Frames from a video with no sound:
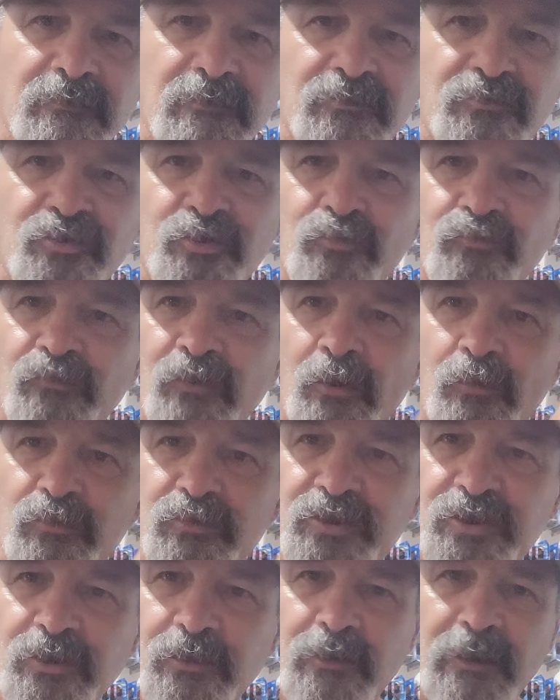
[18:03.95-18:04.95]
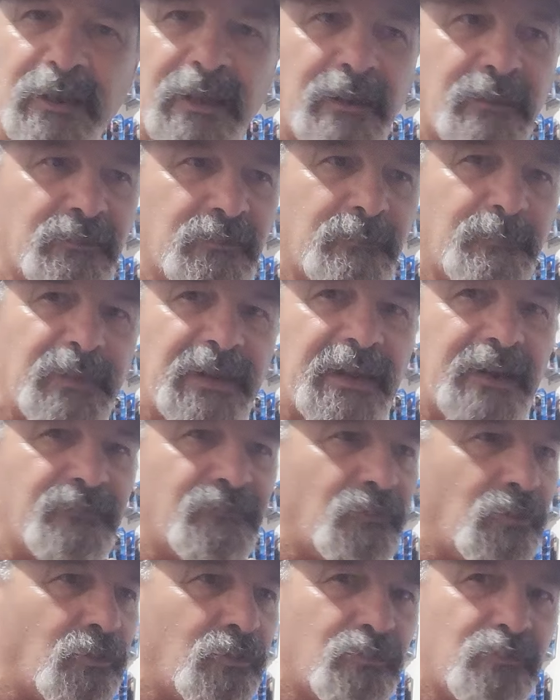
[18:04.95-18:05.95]
2 roads to go down, the bad
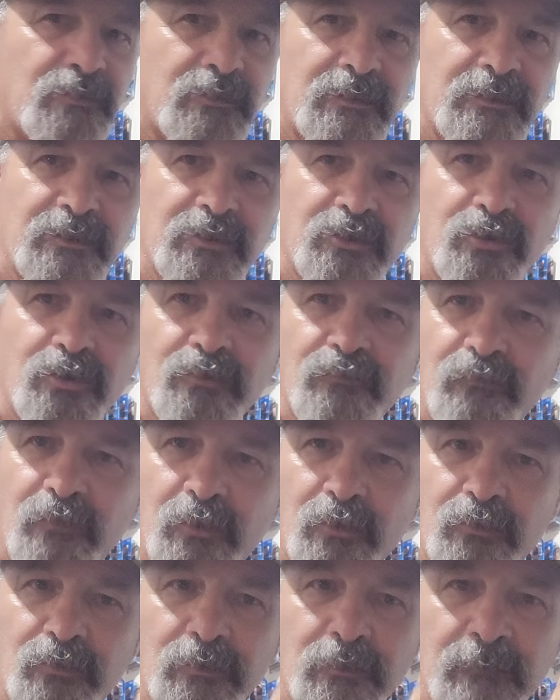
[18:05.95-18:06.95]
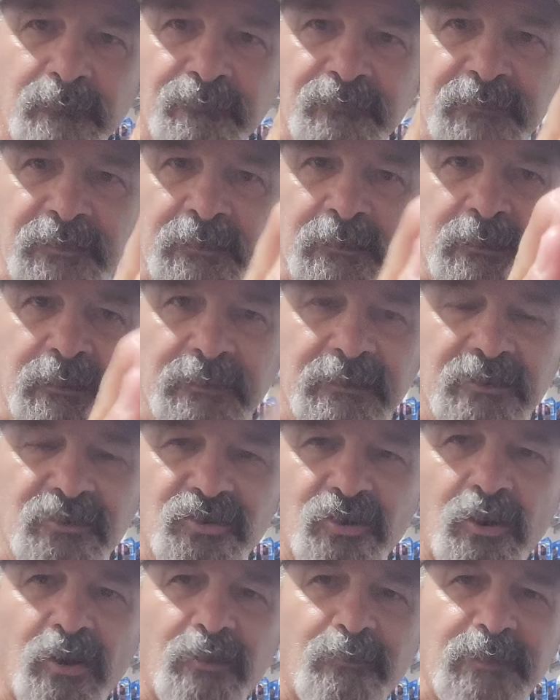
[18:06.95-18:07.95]
road and the good road. In this
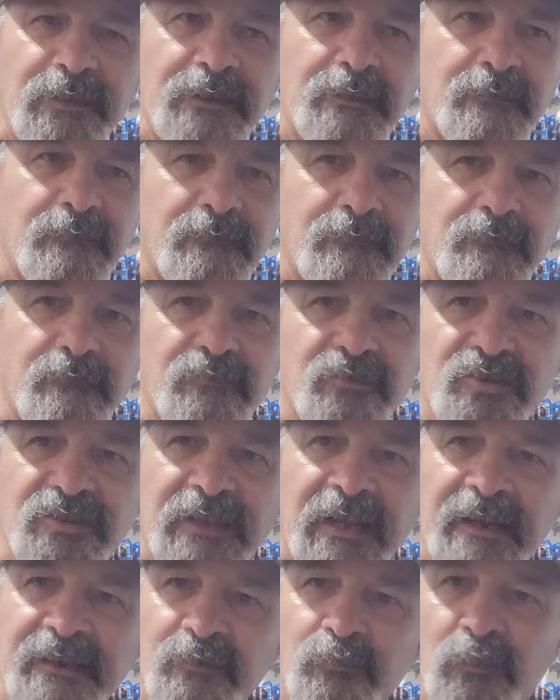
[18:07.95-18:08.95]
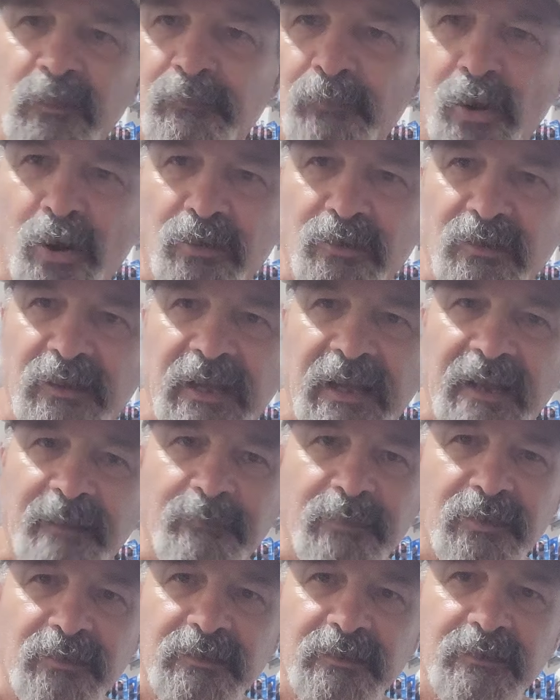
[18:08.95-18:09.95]
hobby, starting with model car
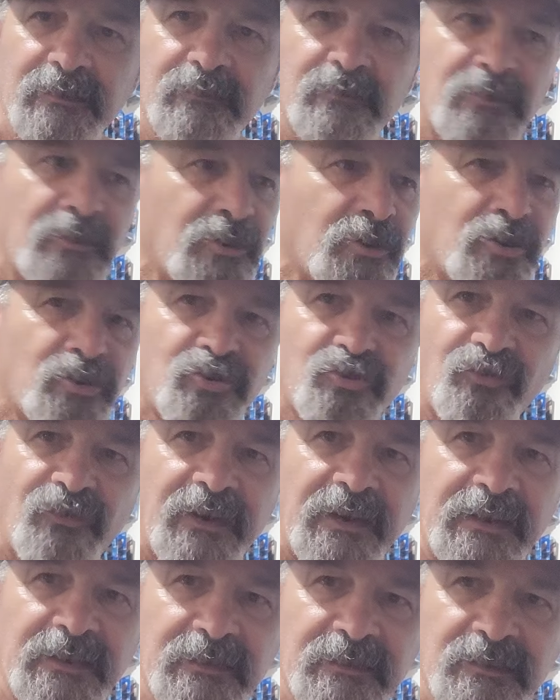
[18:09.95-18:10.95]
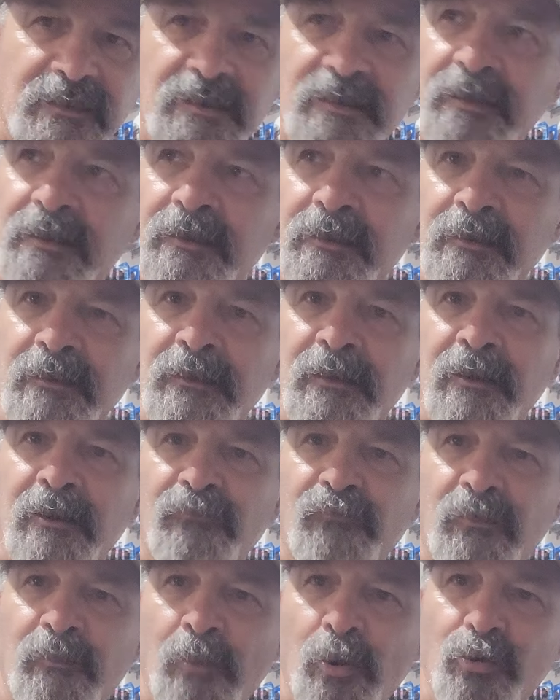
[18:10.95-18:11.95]
building, trains,
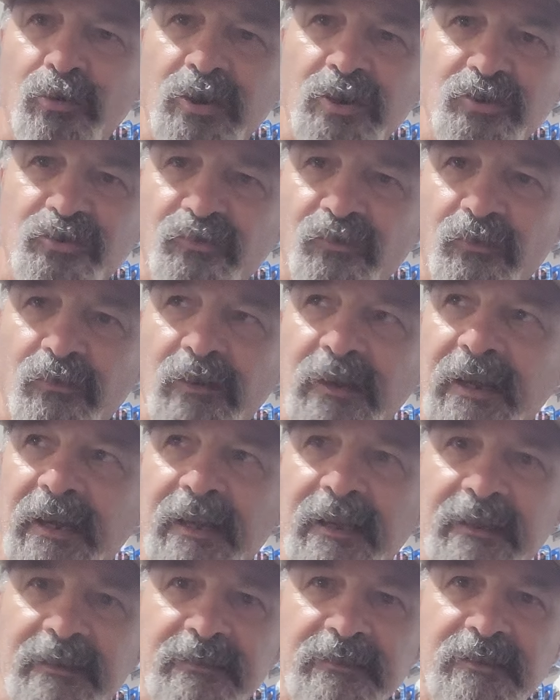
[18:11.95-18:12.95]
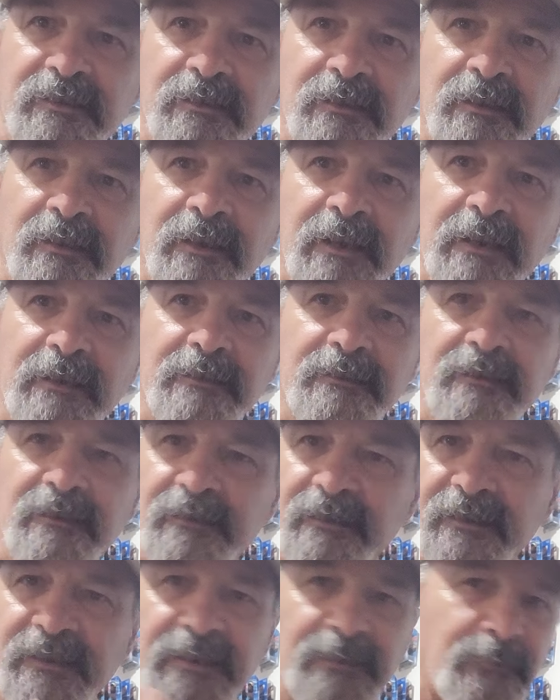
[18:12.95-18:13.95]
remote control cars, anything
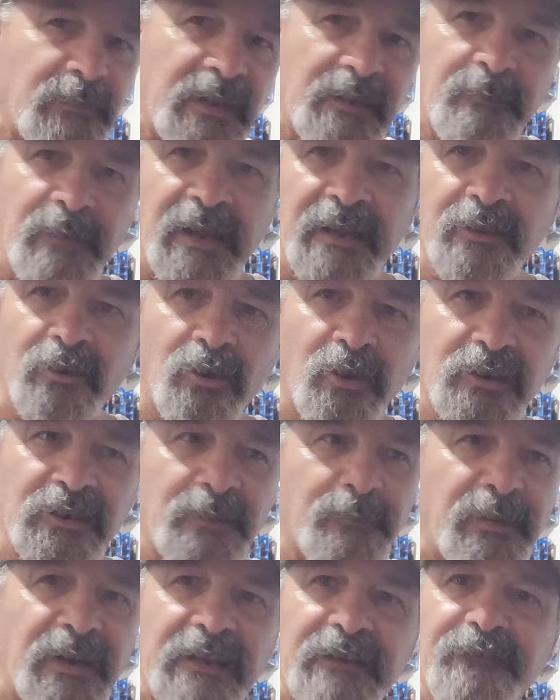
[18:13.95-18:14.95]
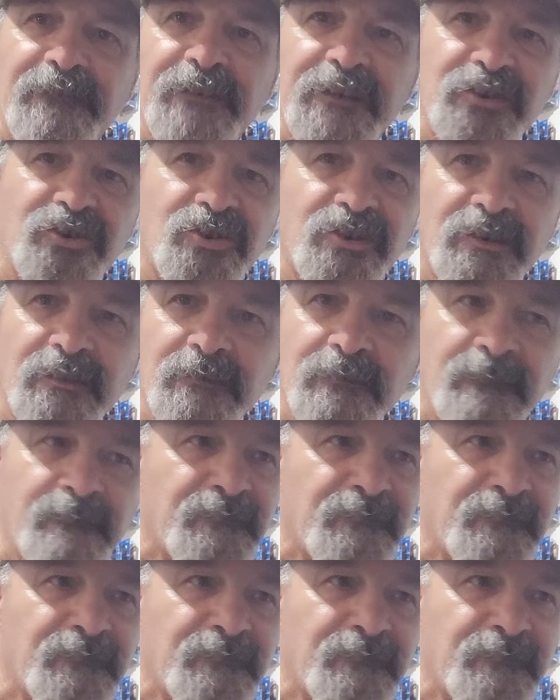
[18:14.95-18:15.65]
to keep my mind occupied, fishing,